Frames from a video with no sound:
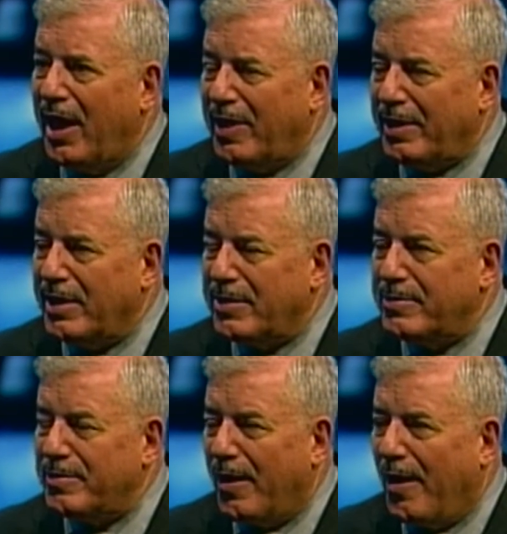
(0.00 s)
And then
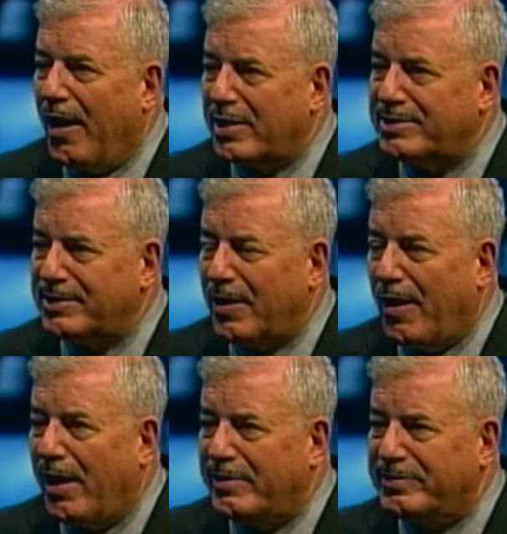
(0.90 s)
you auction
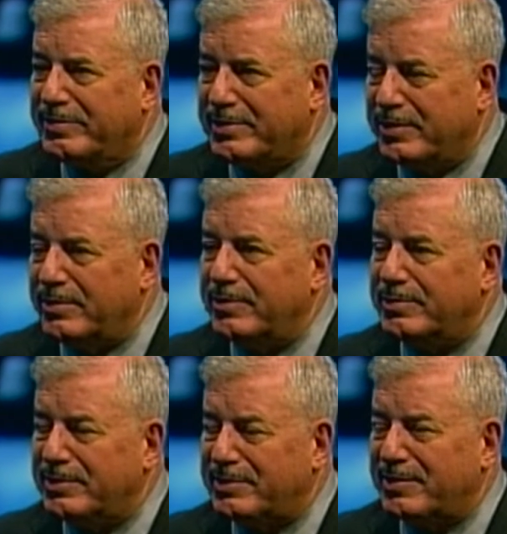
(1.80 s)
off to
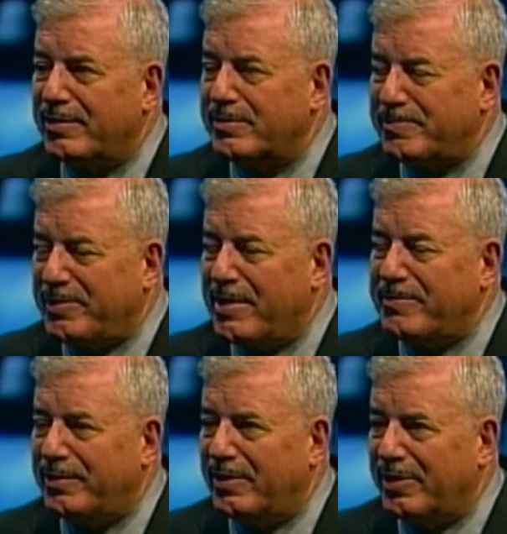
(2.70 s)
certain
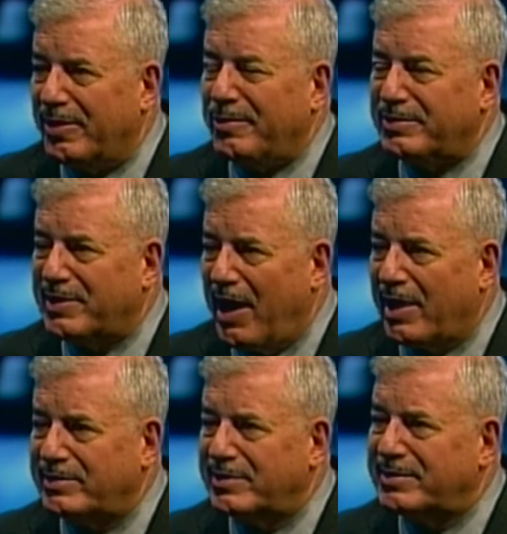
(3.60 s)
people those
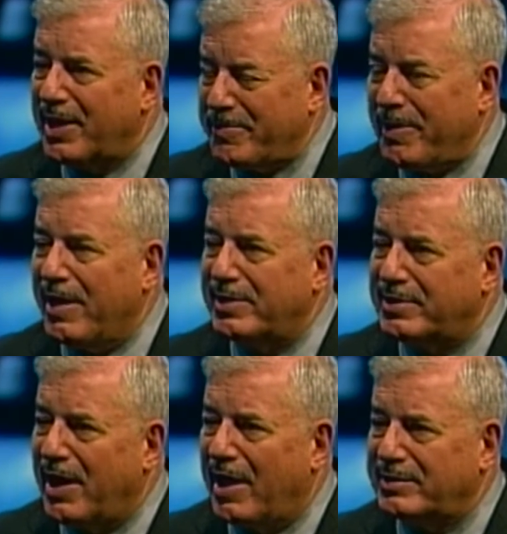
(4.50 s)
taxes, they pay the
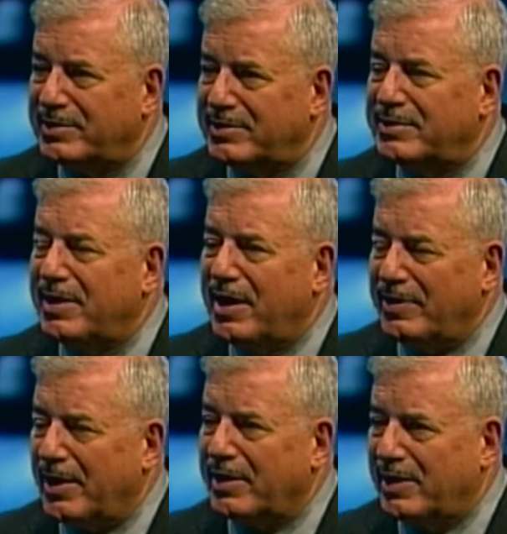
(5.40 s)
taxes,
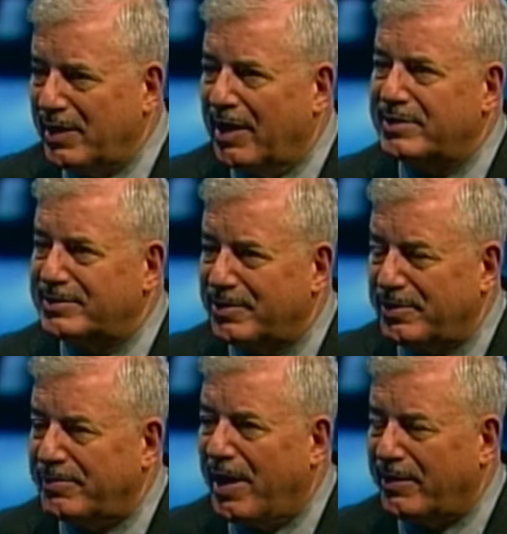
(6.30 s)
and then collect a certain
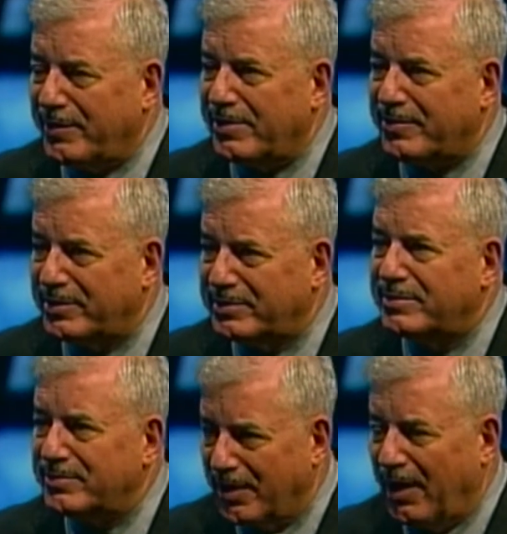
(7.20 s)
amount of interest. Right?